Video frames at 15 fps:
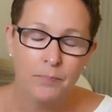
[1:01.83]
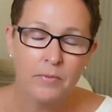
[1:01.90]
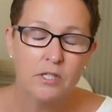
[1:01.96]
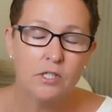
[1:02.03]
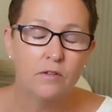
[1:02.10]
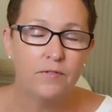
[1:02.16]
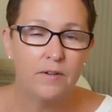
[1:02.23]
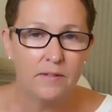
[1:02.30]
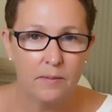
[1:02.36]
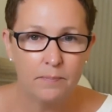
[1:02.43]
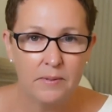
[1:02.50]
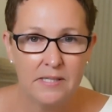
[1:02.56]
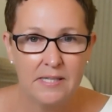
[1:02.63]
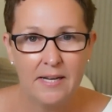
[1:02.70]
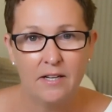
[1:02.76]
So
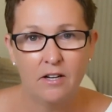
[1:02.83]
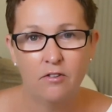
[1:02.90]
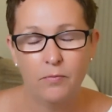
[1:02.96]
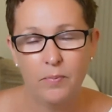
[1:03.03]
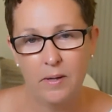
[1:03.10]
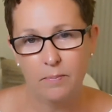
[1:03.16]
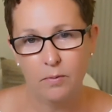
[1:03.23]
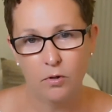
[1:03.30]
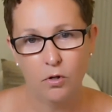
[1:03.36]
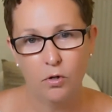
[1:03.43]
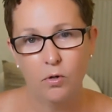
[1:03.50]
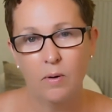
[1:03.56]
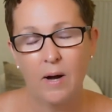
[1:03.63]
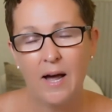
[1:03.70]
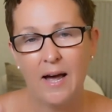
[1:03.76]
50% of people
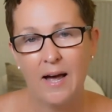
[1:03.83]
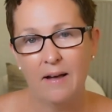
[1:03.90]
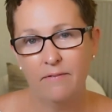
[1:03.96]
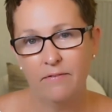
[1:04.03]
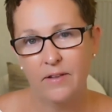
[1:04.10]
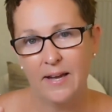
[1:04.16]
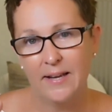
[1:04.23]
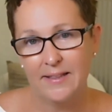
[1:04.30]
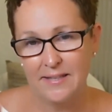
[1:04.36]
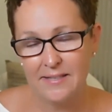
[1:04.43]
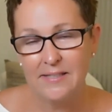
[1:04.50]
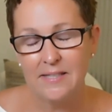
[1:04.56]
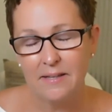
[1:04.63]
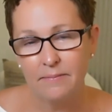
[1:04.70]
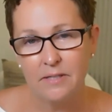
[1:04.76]
who have like
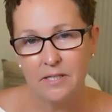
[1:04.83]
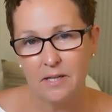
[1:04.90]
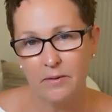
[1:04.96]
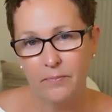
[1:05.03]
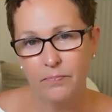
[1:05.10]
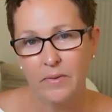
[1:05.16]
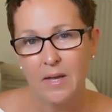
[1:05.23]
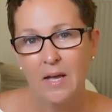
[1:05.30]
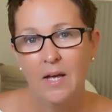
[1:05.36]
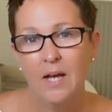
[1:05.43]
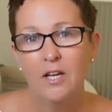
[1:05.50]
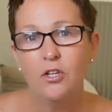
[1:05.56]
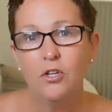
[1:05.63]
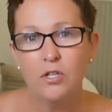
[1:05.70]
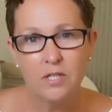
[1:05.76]
this symptom
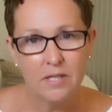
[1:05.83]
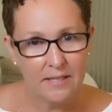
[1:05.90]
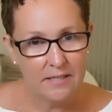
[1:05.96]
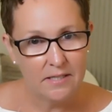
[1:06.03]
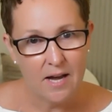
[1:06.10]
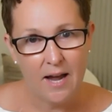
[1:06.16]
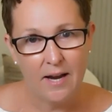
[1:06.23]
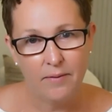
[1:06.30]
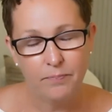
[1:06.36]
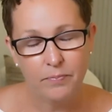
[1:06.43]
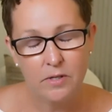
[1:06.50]
usually die.